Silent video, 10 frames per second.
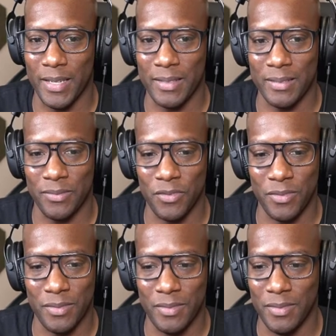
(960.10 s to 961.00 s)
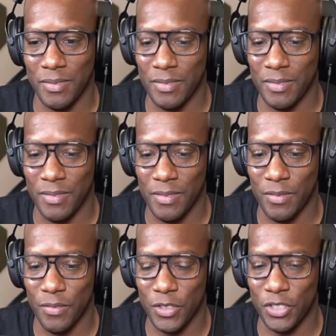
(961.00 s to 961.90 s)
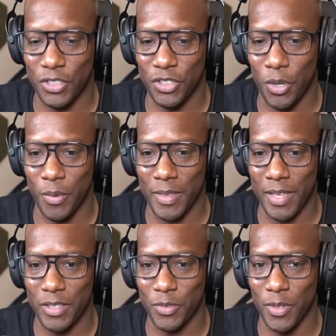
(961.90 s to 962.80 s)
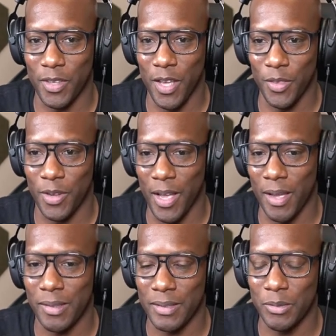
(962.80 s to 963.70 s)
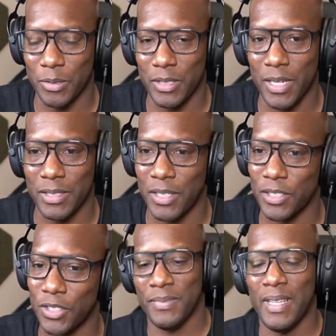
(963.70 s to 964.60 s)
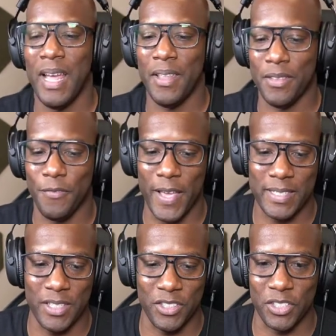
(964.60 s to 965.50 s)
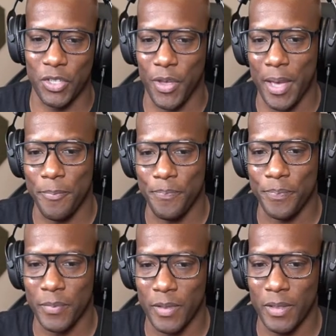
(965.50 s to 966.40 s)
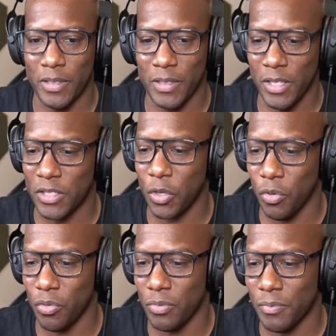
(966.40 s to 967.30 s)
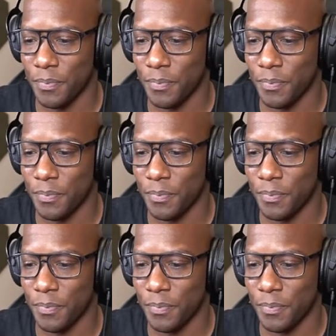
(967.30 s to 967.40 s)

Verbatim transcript: and Vicious showing that he's really the other guy, that was a nice touch. Now, the fight scene is just okay. It's cool.